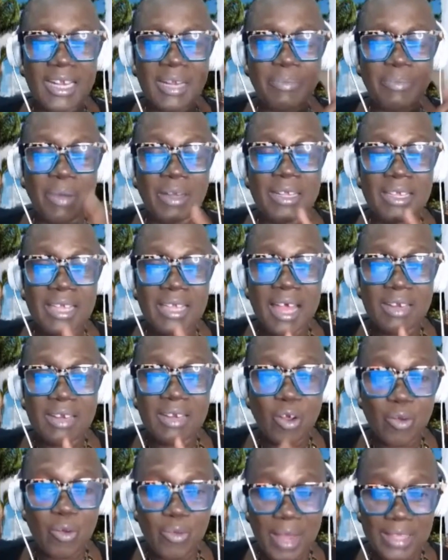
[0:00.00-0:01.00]
anybody
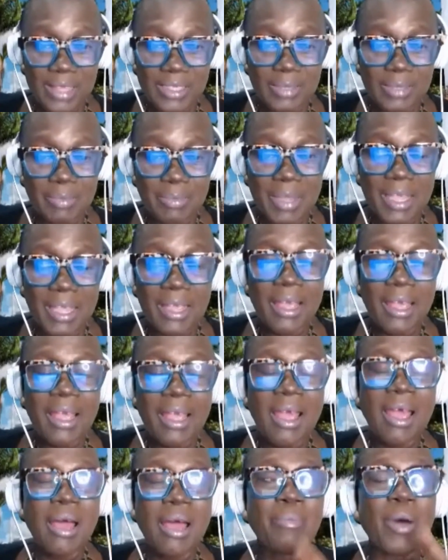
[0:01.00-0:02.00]
can correct me,
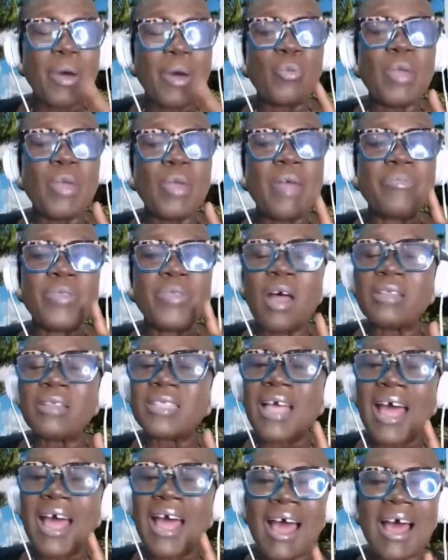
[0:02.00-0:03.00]
but we have
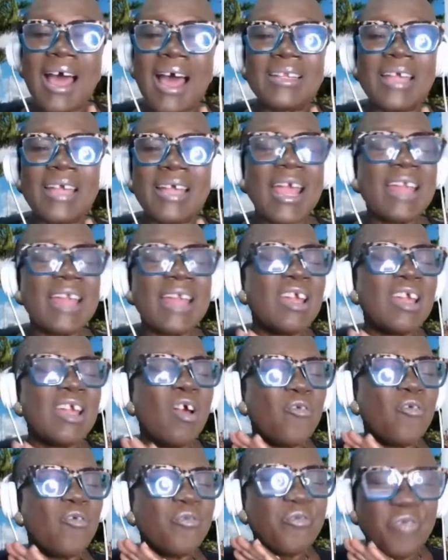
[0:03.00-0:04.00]
not had any
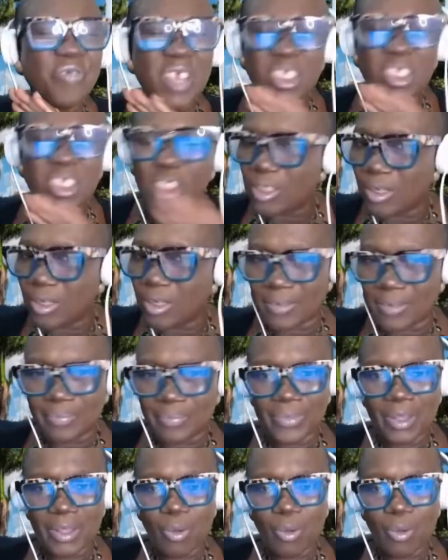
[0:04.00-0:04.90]
official